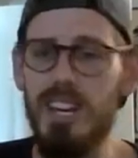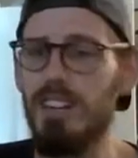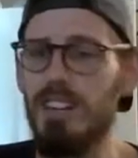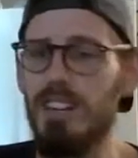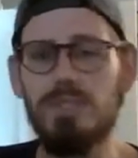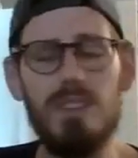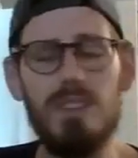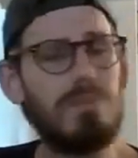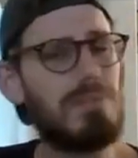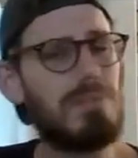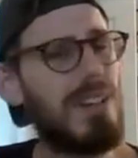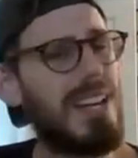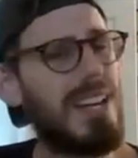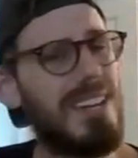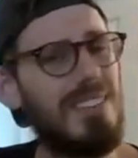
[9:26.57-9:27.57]
You still have
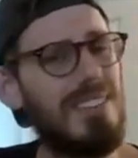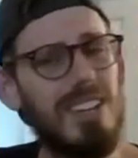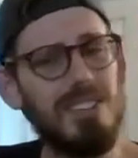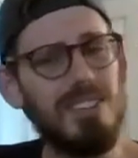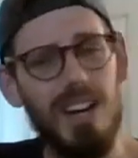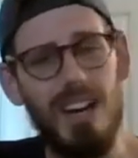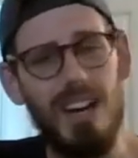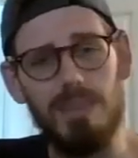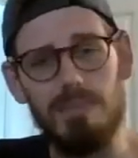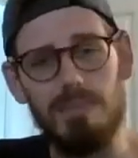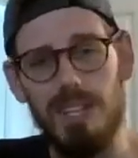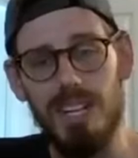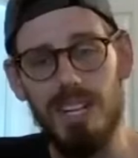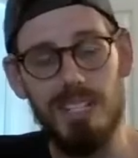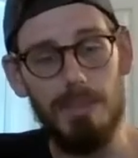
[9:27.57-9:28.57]
plenty of other
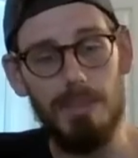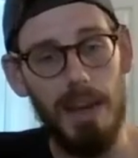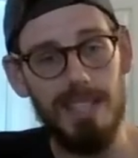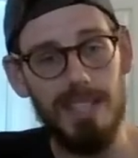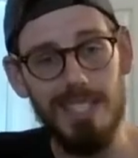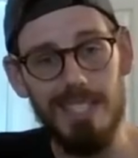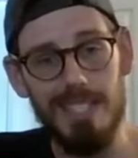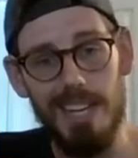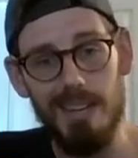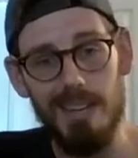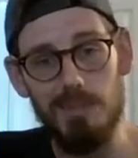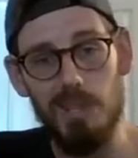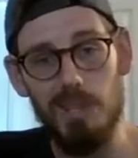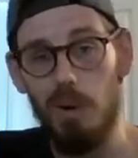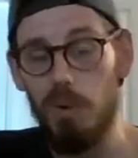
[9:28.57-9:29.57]
times to pass exams